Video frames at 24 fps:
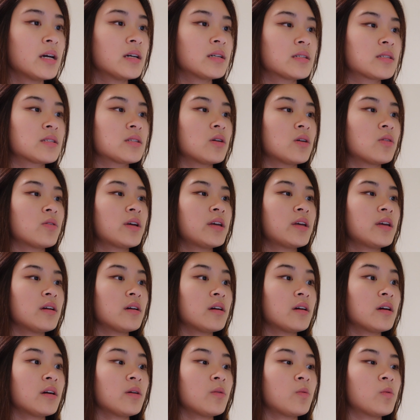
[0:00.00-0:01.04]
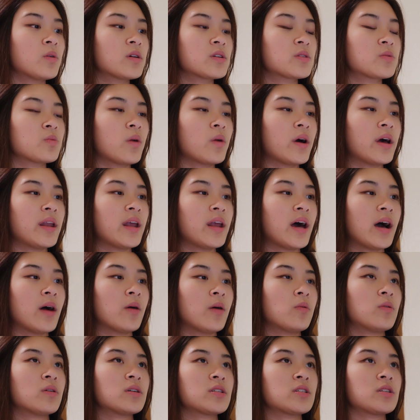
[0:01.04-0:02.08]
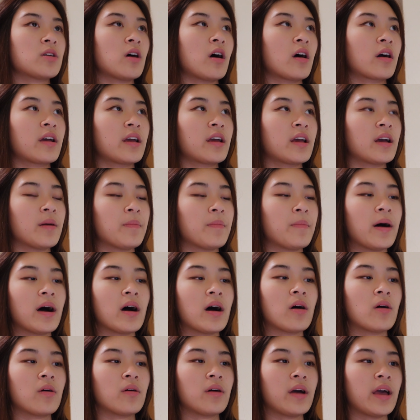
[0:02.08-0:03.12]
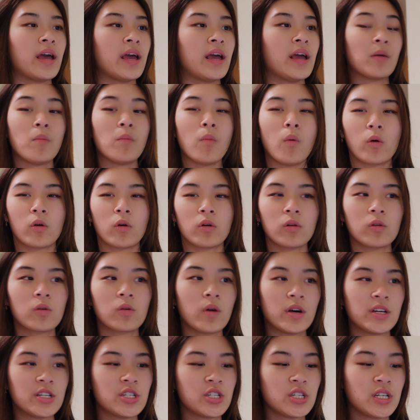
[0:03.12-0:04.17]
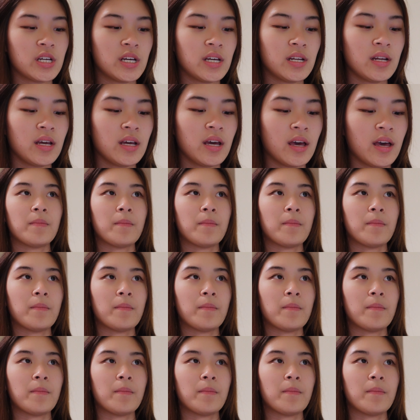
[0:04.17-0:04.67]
So here was when I was talking about a moral question.